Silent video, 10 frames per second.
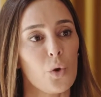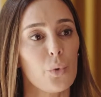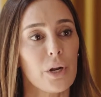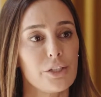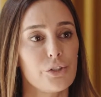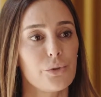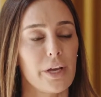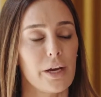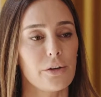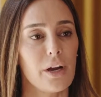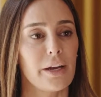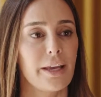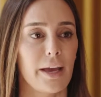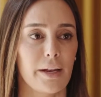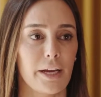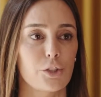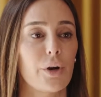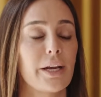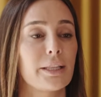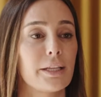what I do there, again, I
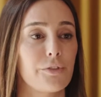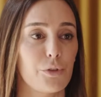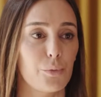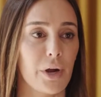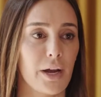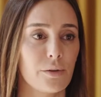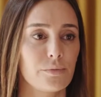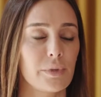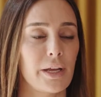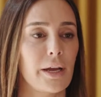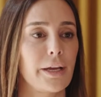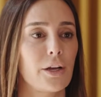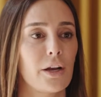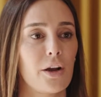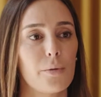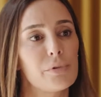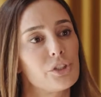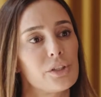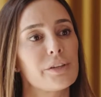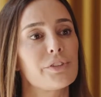try and lift the brow, and I
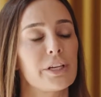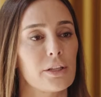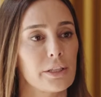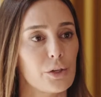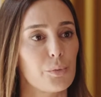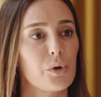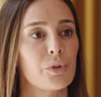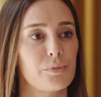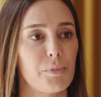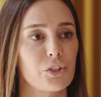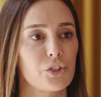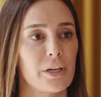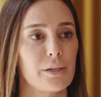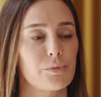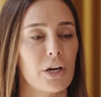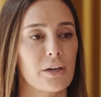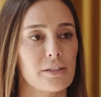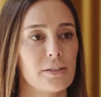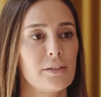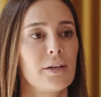accomplish lifting a little bit with botulinum
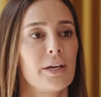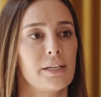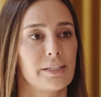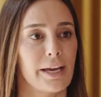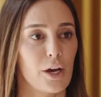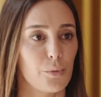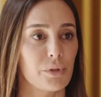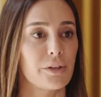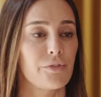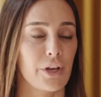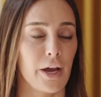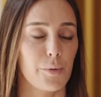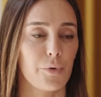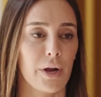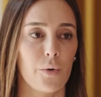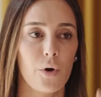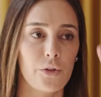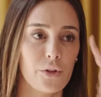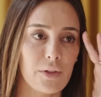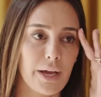toxin to help lift the eyebrow
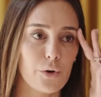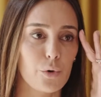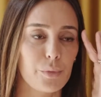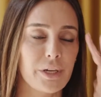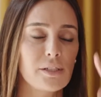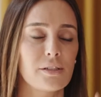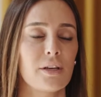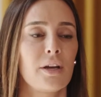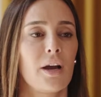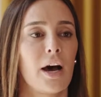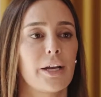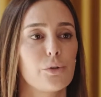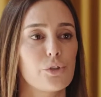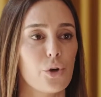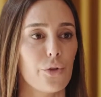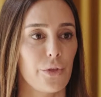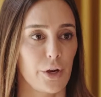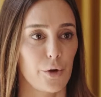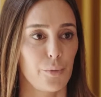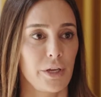on the lateral bits. I use
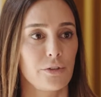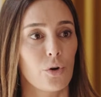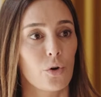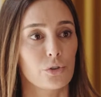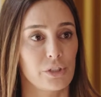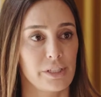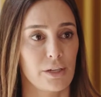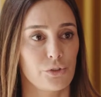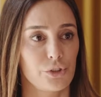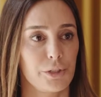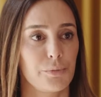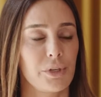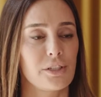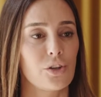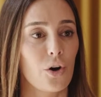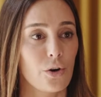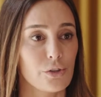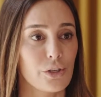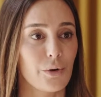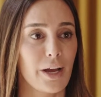Ultherapy and ultrasound treatment to
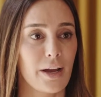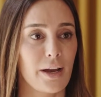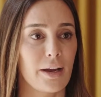also